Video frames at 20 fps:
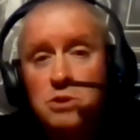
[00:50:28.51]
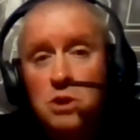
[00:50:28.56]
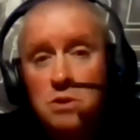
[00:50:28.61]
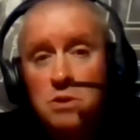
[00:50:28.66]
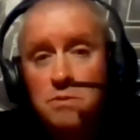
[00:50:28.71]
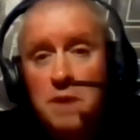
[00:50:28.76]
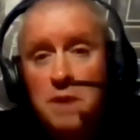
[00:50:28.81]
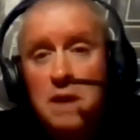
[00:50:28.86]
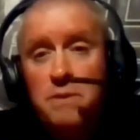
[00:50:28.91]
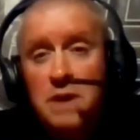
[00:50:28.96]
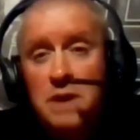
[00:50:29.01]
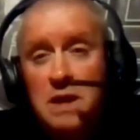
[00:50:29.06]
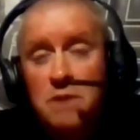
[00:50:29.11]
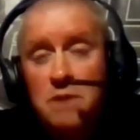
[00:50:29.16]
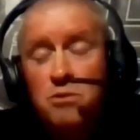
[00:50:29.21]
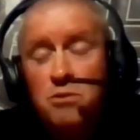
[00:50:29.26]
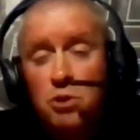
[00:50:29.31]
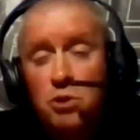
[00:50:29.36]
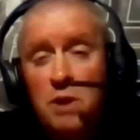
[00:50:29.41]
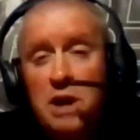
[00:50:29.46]
maybe
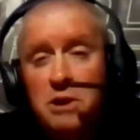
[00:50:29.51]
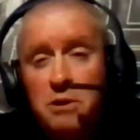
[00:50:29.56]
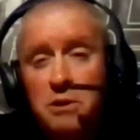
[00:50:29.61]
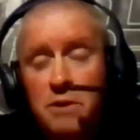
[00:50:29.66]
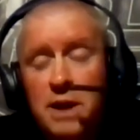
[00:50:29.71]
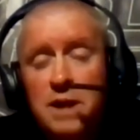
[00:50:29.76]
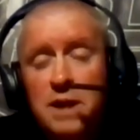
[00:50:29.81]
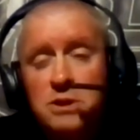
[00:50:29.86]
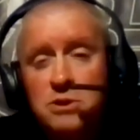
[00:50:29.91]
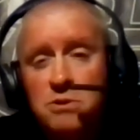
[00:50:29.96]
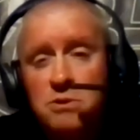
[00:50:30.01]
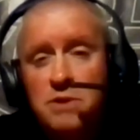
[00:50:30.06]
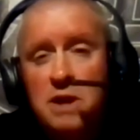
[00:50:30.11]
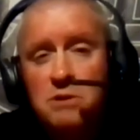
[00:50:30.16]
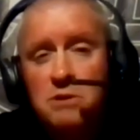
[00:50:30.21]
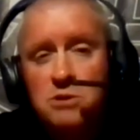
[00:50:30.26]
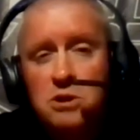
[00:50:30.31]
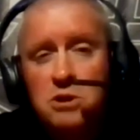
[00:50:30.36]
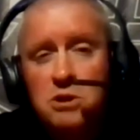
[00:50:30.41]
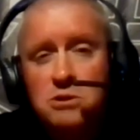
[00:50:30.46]
throughout your answer there,
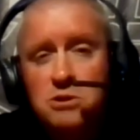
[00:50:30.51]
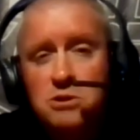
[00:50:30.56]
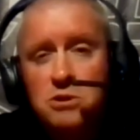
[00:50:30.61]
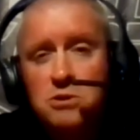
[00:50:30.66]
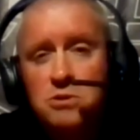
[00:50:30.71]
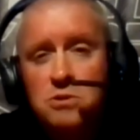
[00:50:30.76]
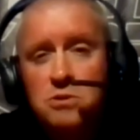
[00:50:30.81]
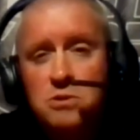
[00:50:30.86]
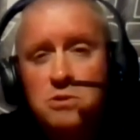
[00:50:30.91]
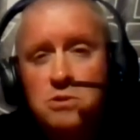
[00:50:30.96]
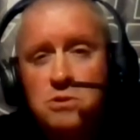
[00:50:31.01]
talk to